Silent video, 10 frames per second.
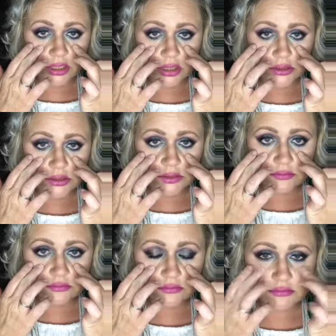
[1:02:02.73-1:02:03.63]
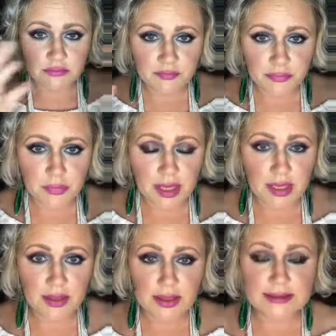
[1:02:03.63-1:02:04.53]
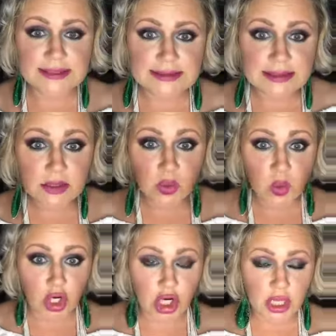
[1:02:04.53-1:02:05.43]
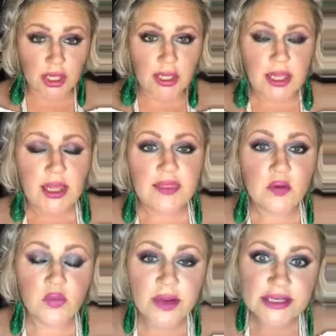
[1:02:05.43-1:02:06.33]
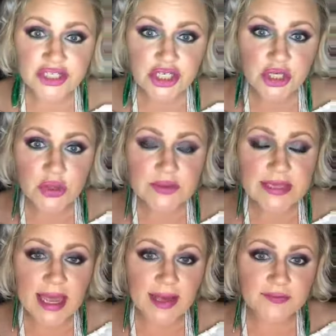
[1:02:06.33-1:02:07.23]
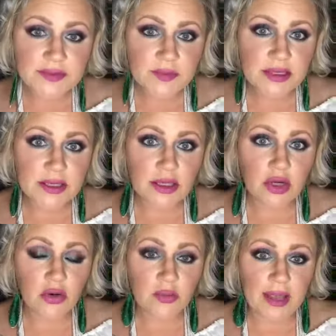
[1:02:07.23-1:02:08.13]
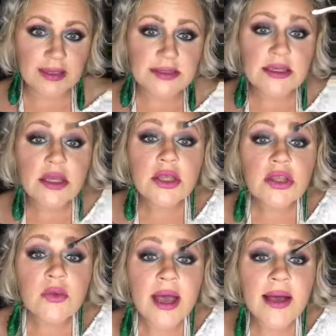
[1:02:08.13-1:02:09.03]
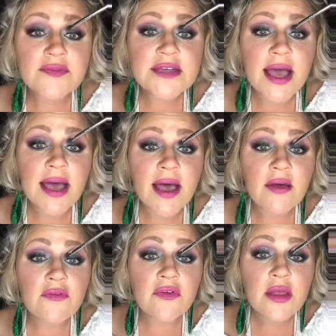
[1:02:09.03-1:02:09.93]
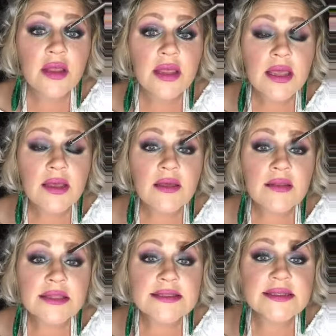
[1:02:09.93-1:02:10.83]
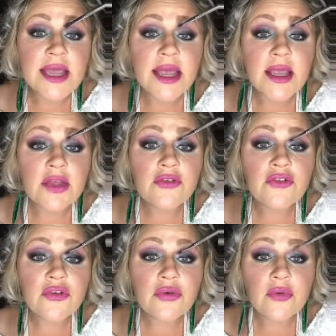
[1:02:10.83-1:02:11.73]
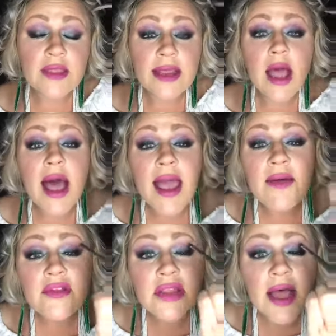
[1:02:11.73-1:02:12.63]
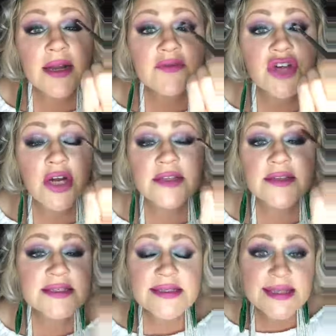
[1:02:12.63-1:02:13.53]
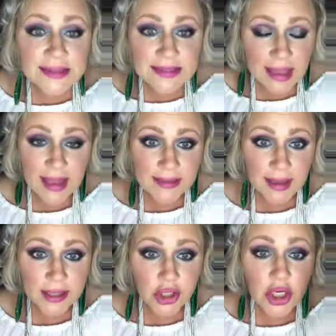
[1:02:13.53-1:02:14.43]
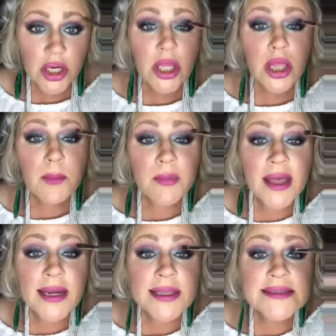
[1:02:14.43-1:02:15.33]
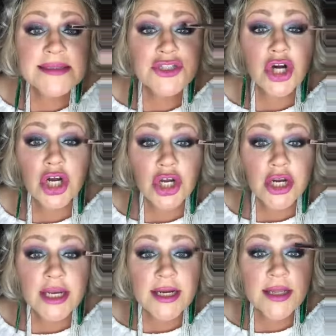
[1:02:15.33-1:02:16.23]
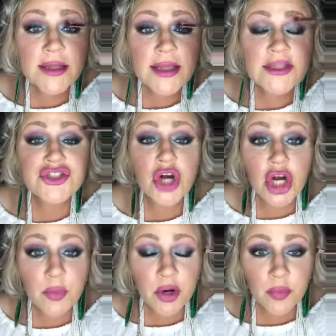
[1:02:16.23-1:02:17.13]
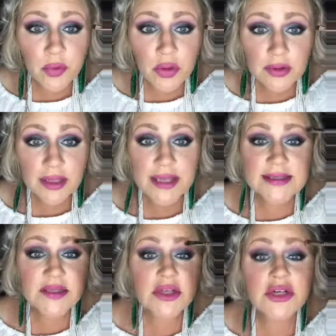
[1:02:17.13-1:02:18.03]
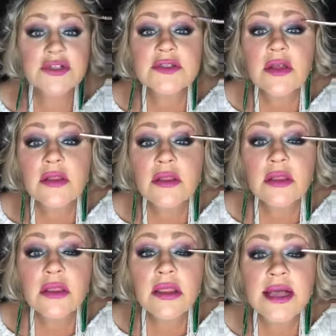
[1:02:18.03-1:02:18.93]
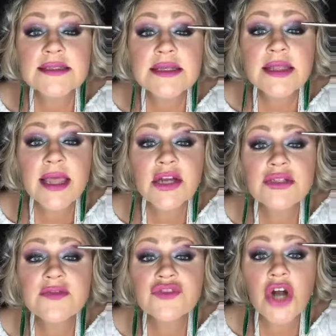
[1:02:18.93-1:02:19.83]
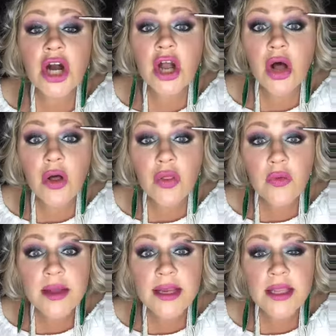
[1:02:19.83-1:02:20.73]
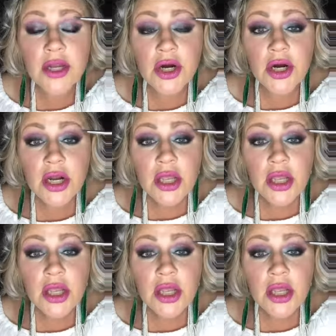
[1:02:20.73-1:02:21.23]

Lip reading: this. Okay, it doesn't work. The ratios have to be correct. You have to have it, let's say you do, like I have a lot of dark, this isn't eyeliner, but it's dark green and dark purple. Okay, so there's lots of layers of dark all the way to here.